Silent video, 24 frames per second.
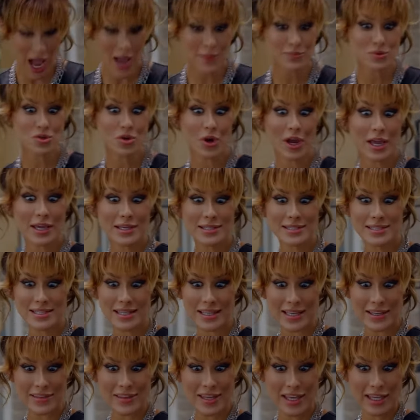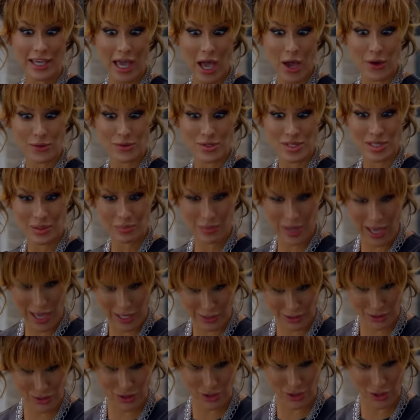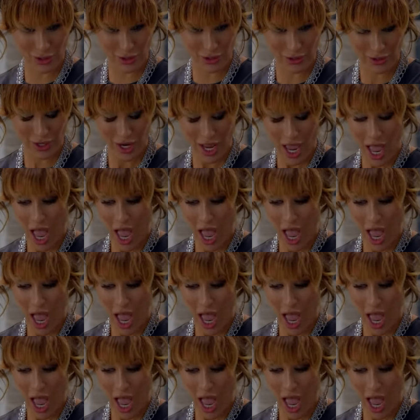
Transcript: I'm Tracy, the accounting manager.